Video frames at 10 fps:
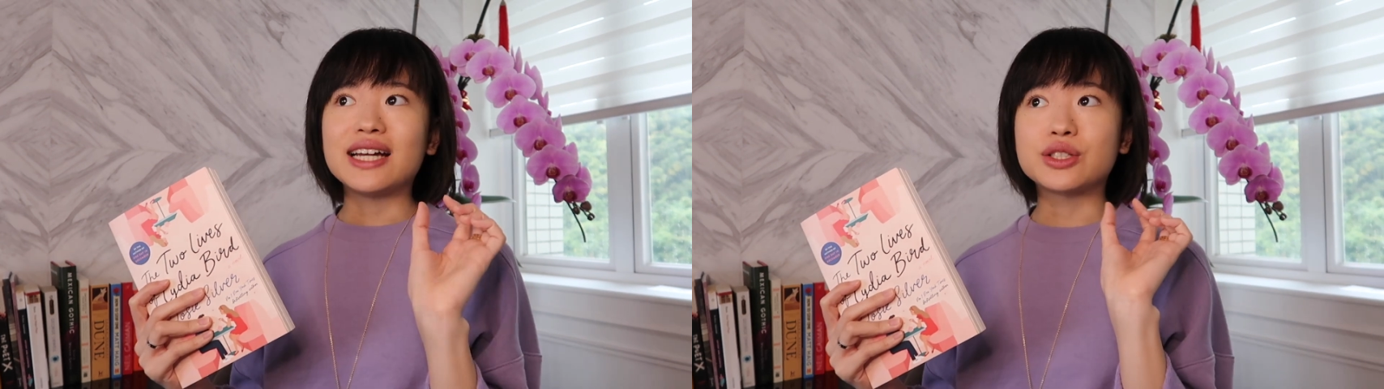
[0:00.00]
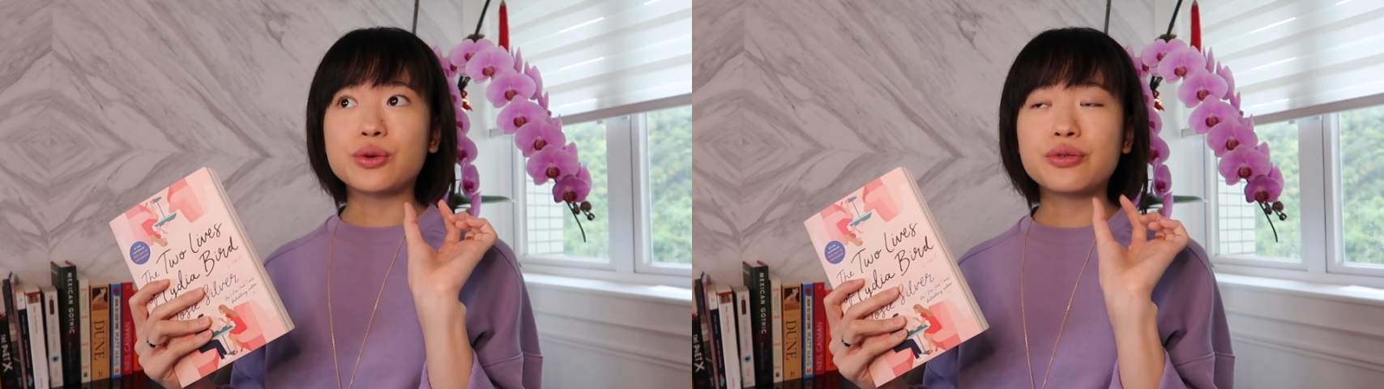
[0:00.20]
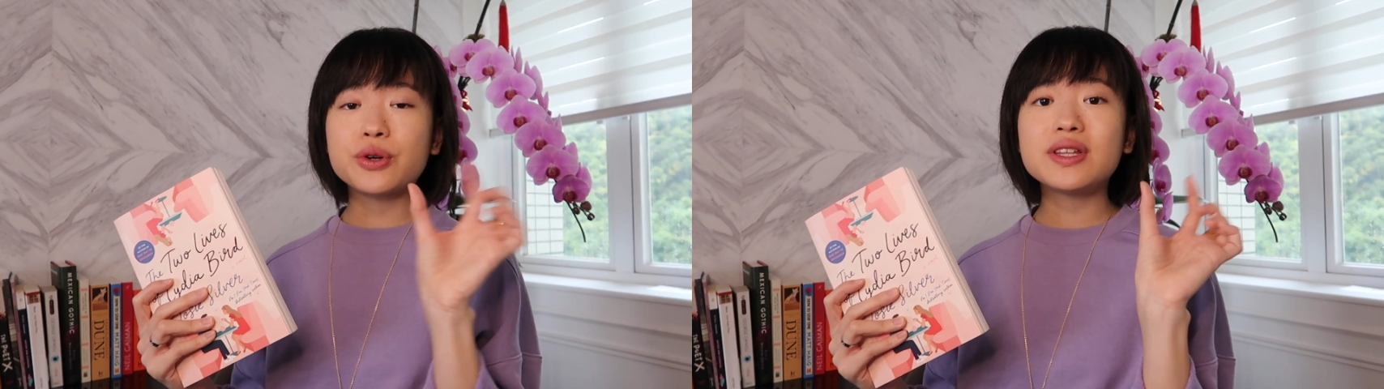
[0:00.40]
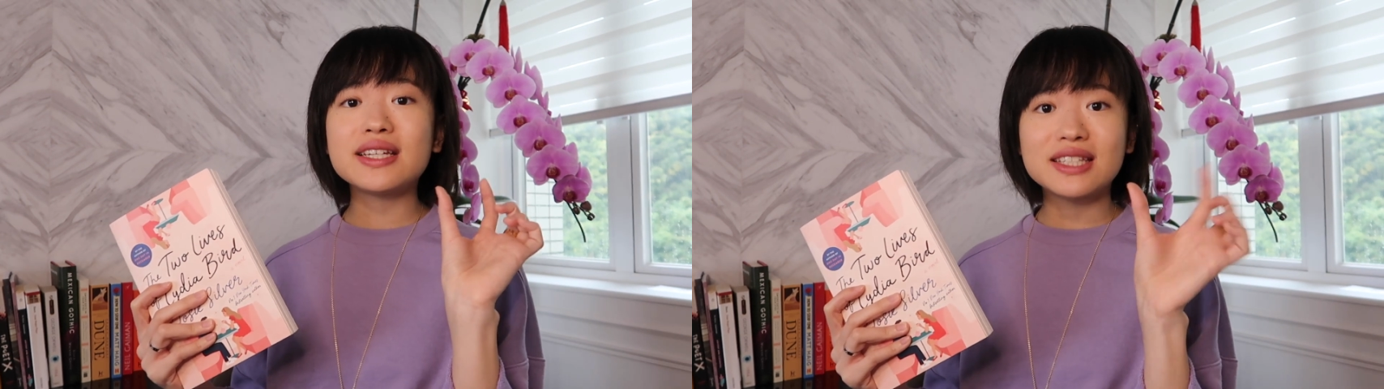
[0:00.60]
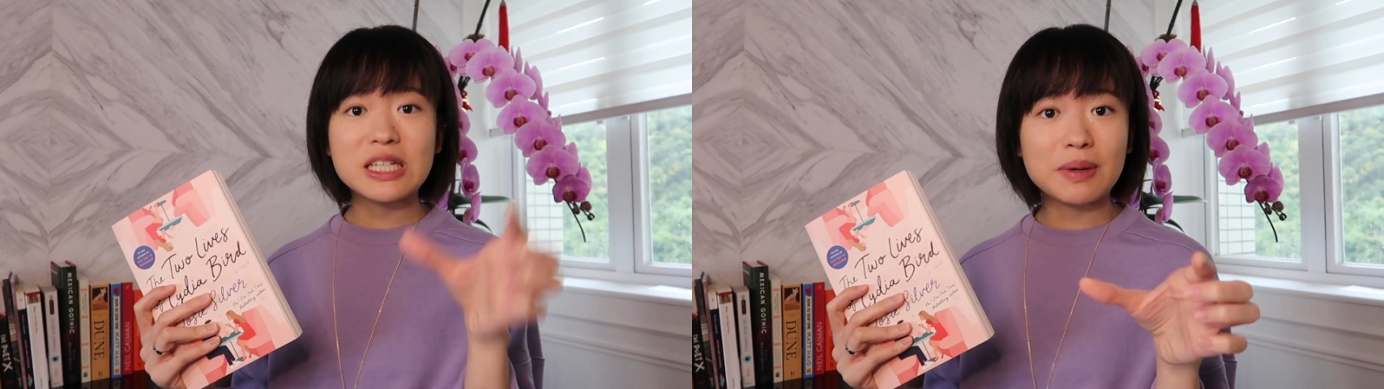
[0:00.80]
And so through
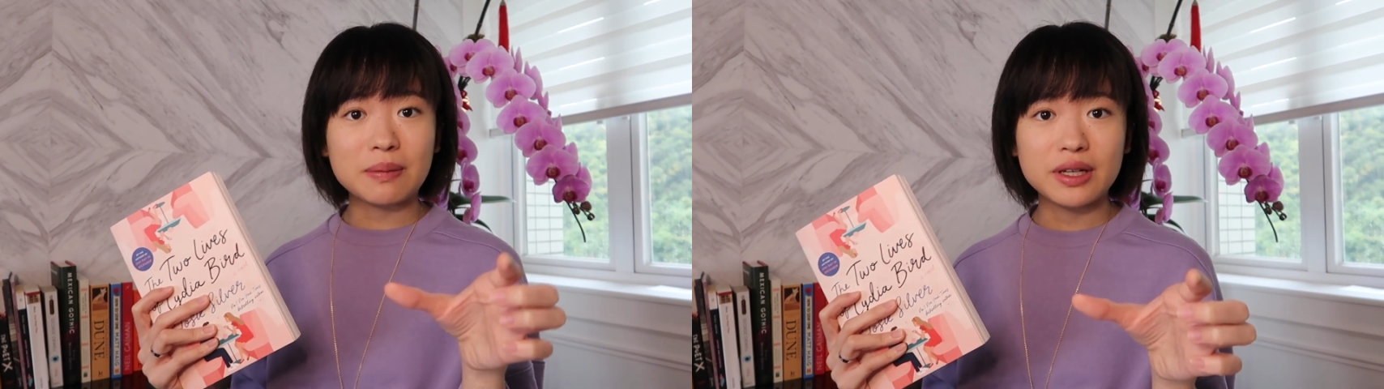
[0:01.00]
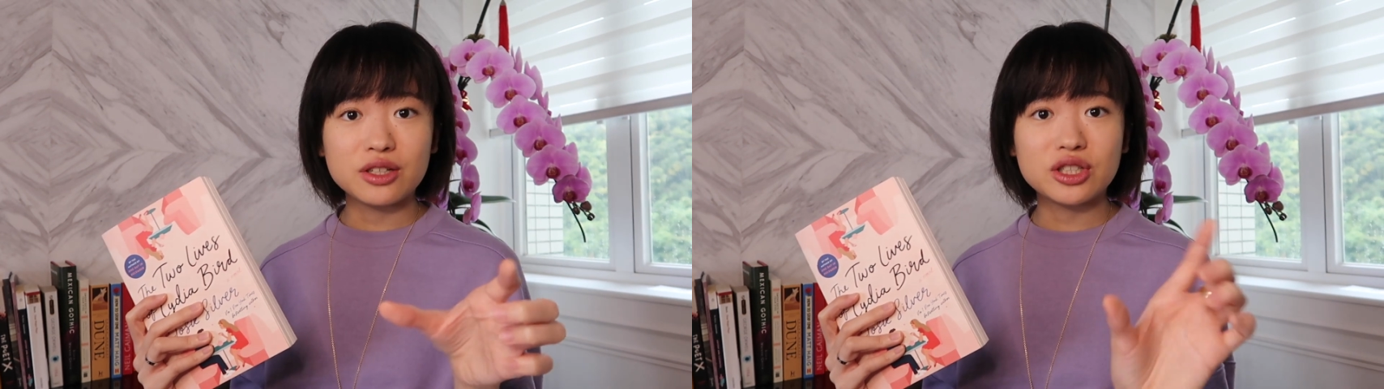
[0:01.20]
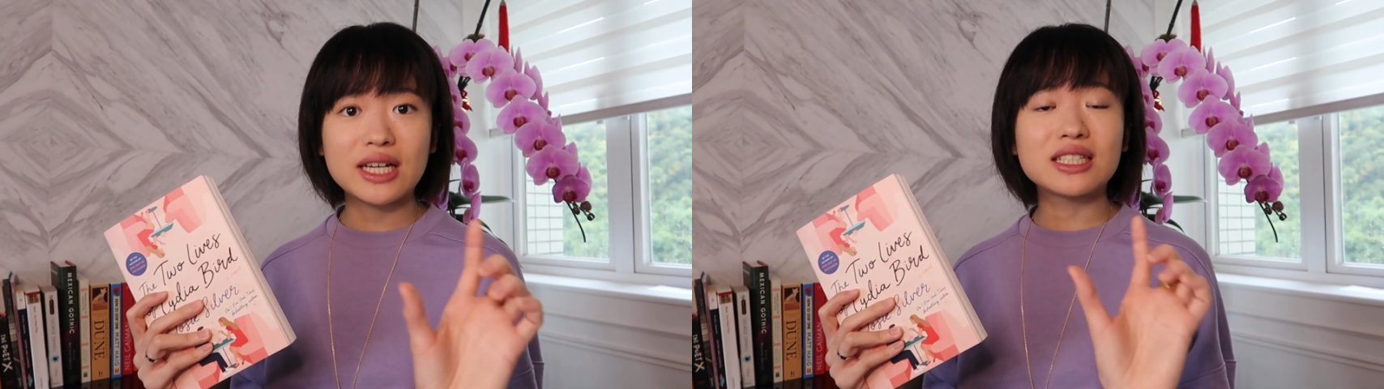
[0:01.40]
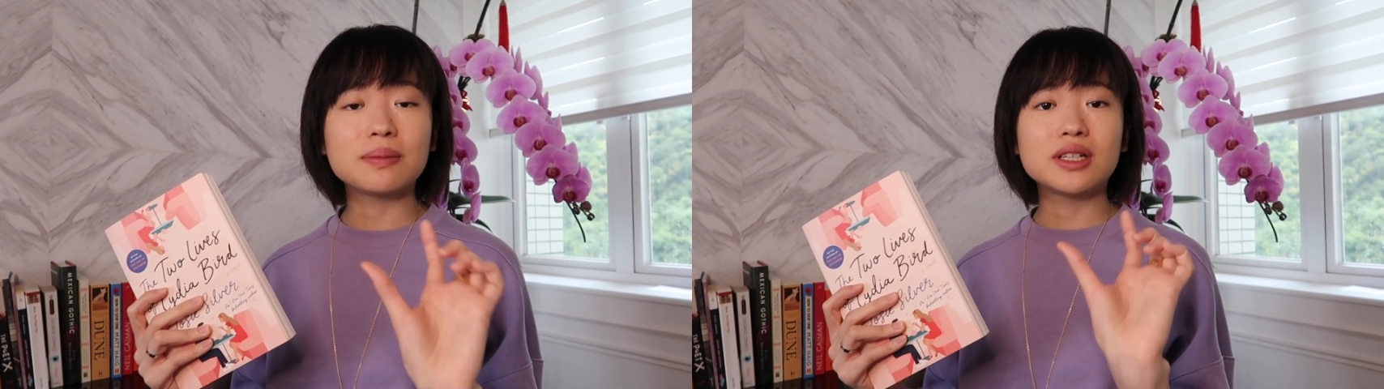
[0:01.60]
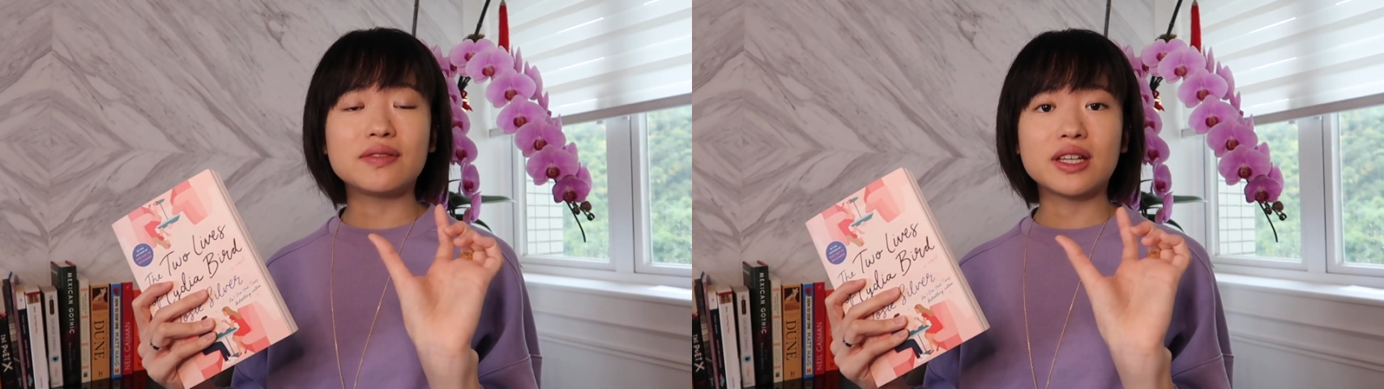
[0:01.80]
these sleeping pills, she ends
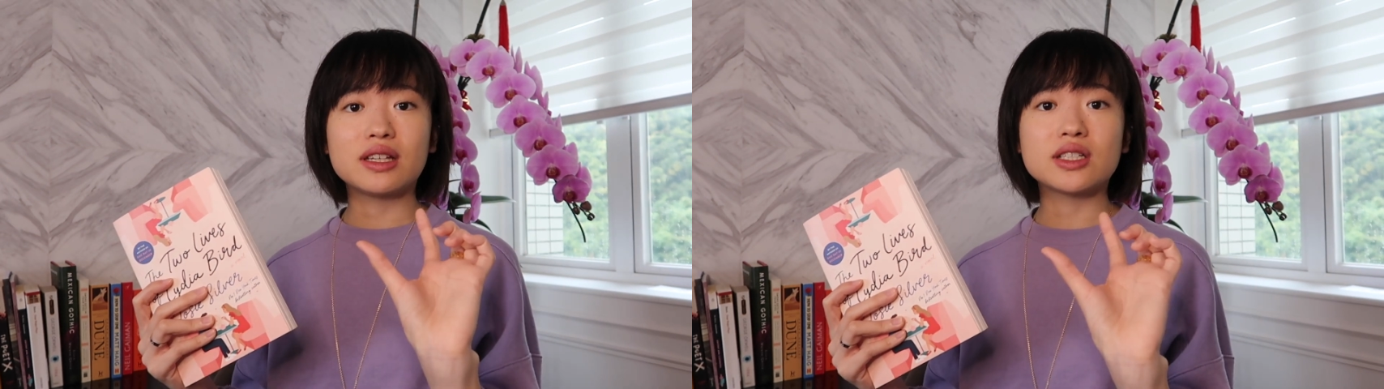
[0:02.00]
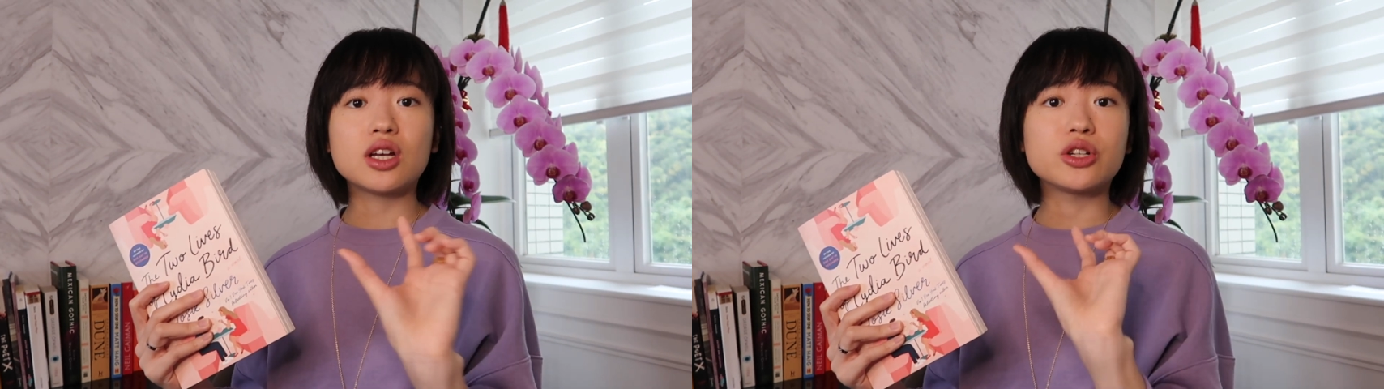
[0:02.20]
up living this